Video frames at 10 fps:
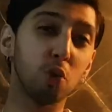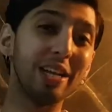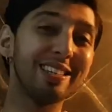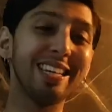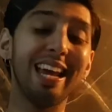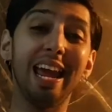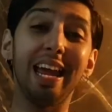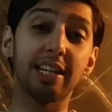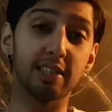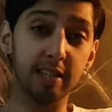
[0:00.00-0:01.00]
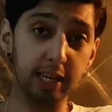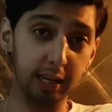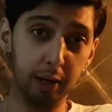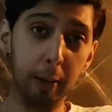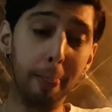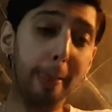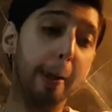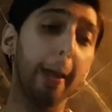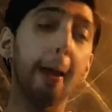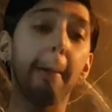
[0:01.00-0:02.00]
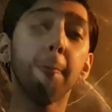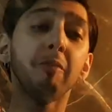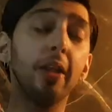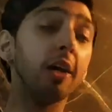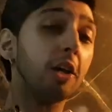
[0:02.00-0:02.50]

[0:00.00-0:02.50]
2018, and